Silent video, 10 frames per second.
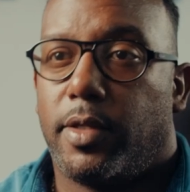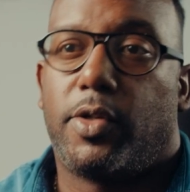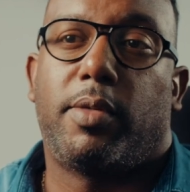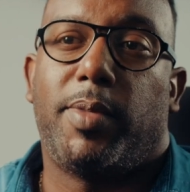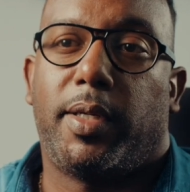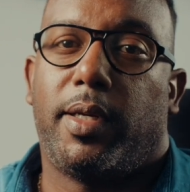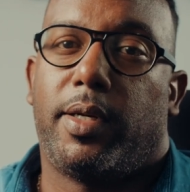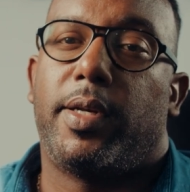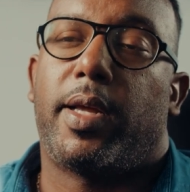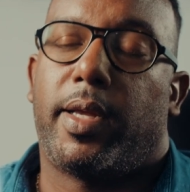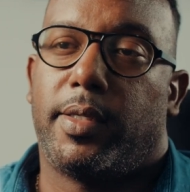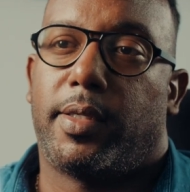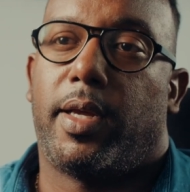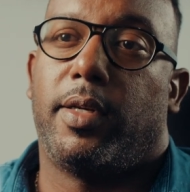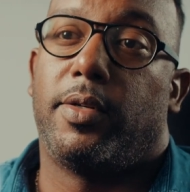Just to be clear, in
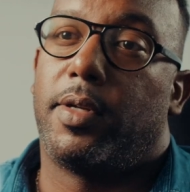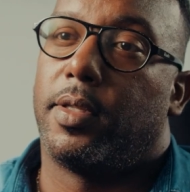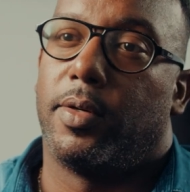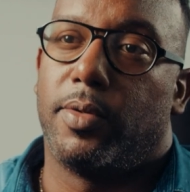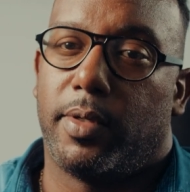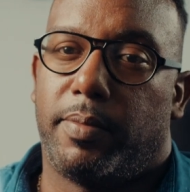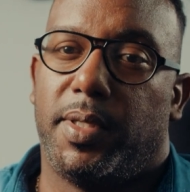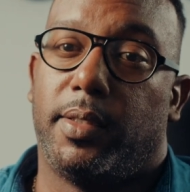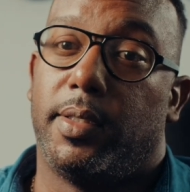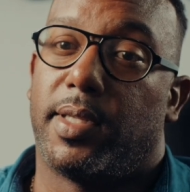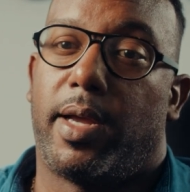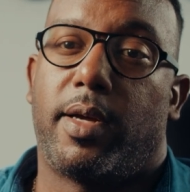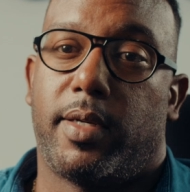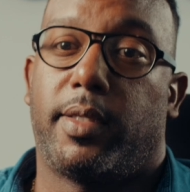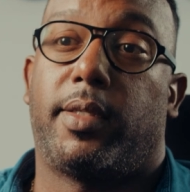hindsight, now that I own a business, I
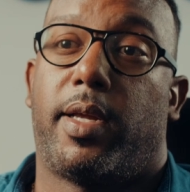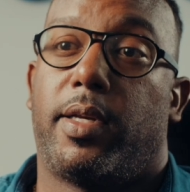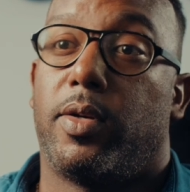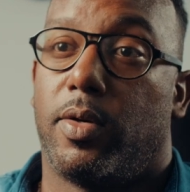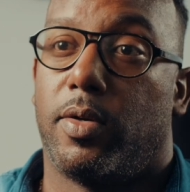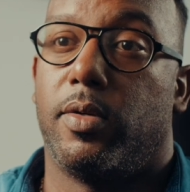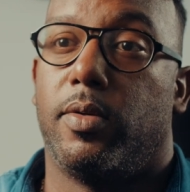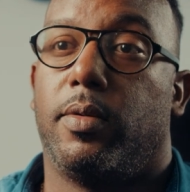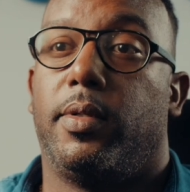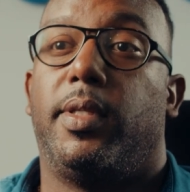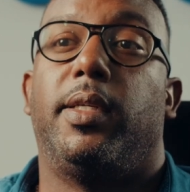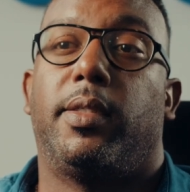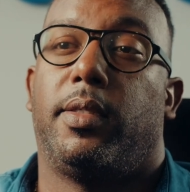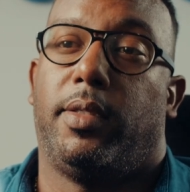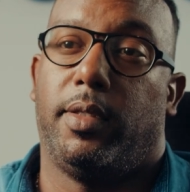understand how these
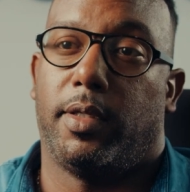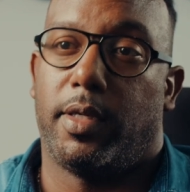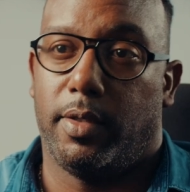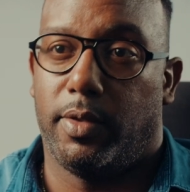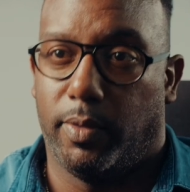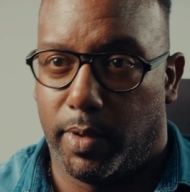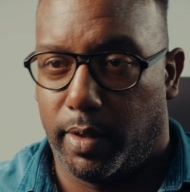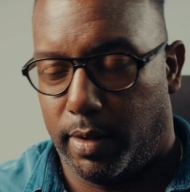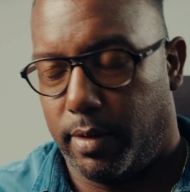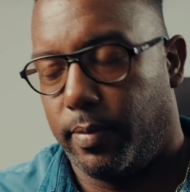decisions work.